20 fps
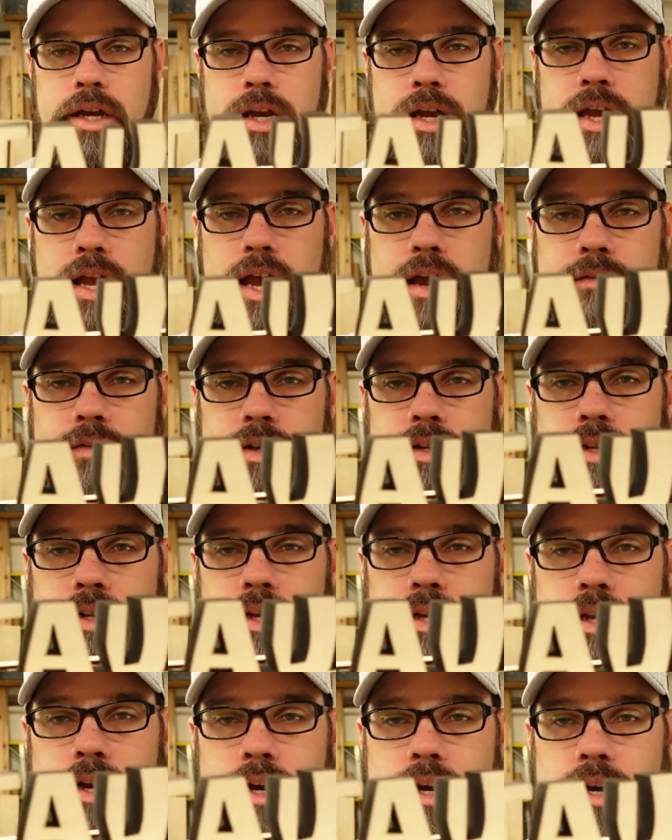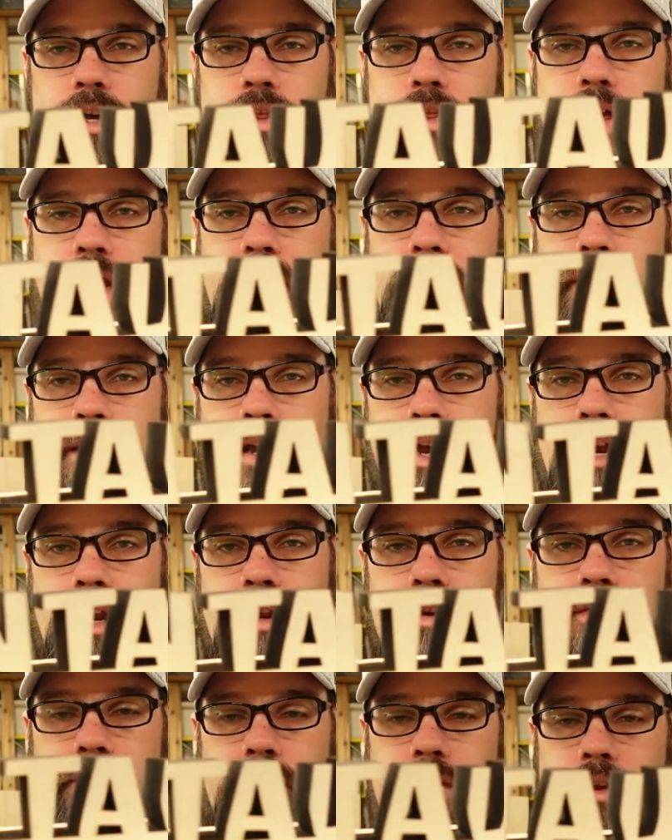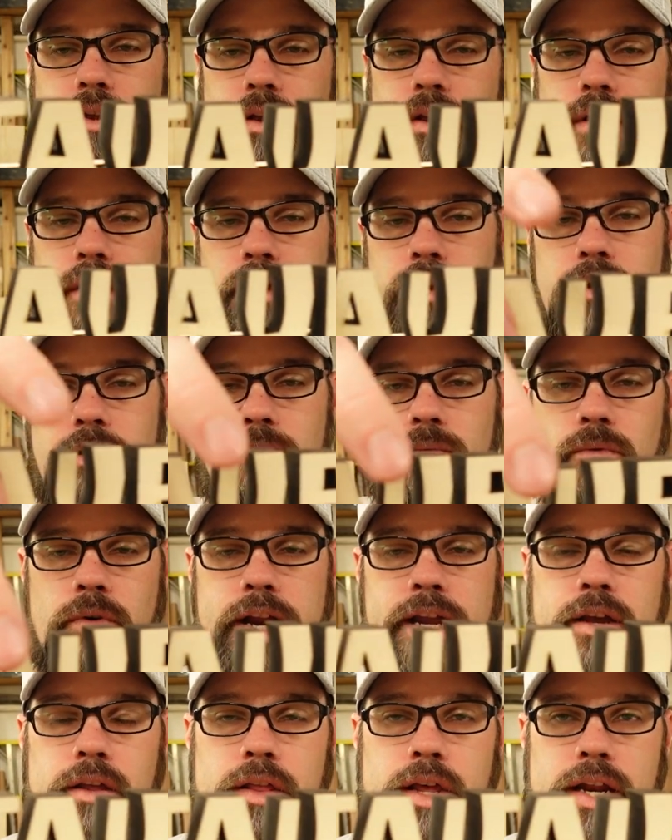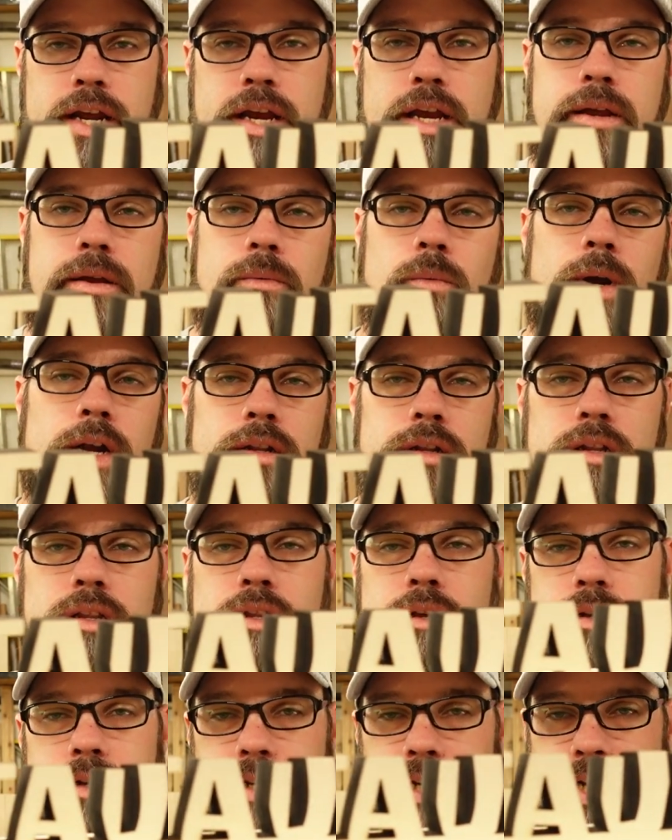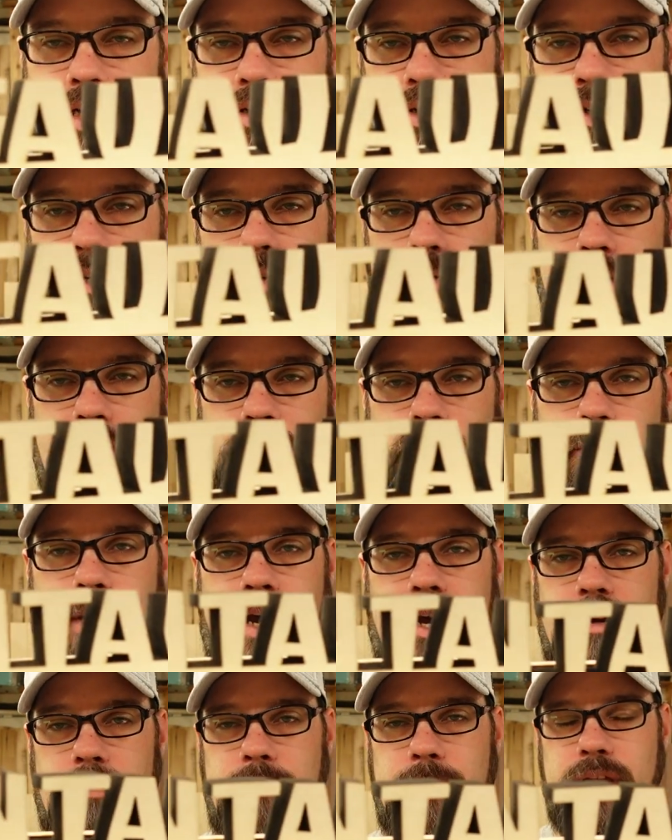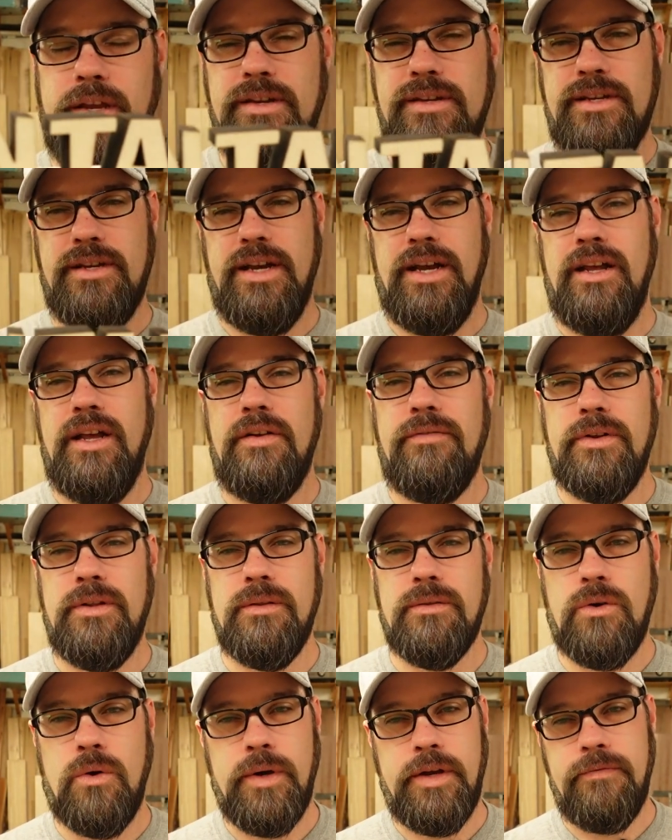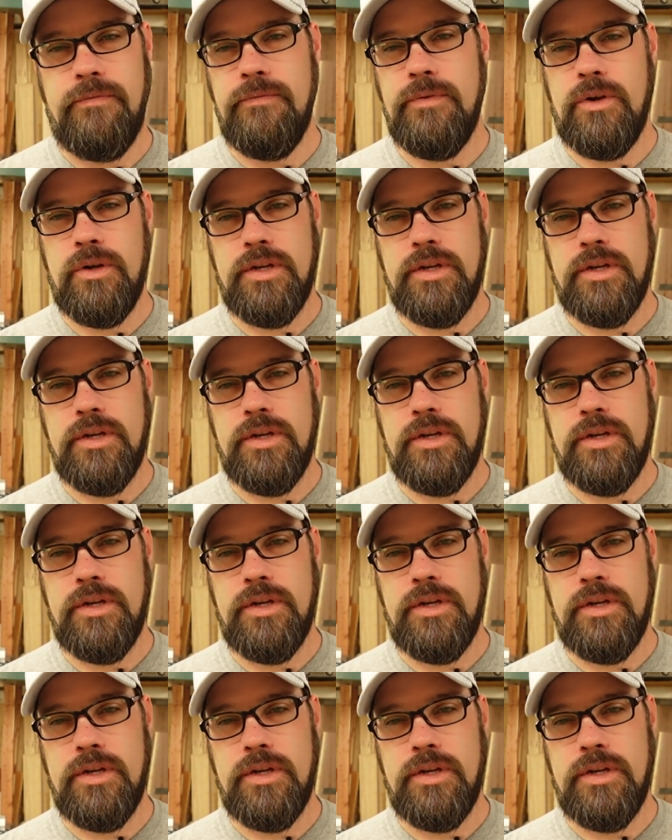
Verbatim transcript: I have it on that kind of rail that I welded the text to on the bottom. I'll have a quick